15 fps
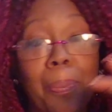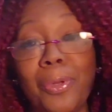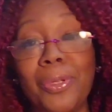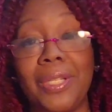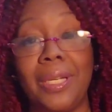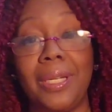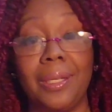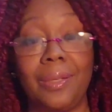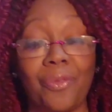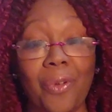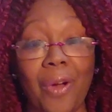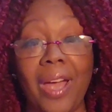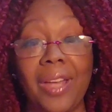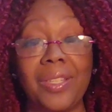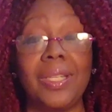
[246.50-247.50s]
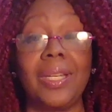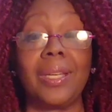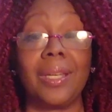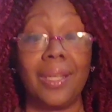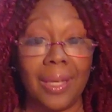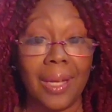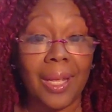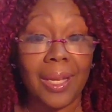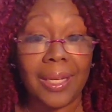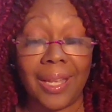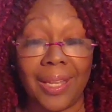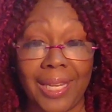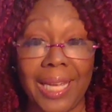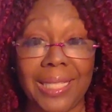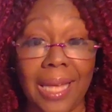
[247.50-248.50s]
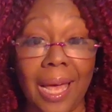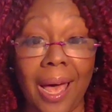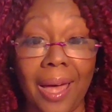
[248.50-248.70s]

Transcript: peppers and fried chicken, now that's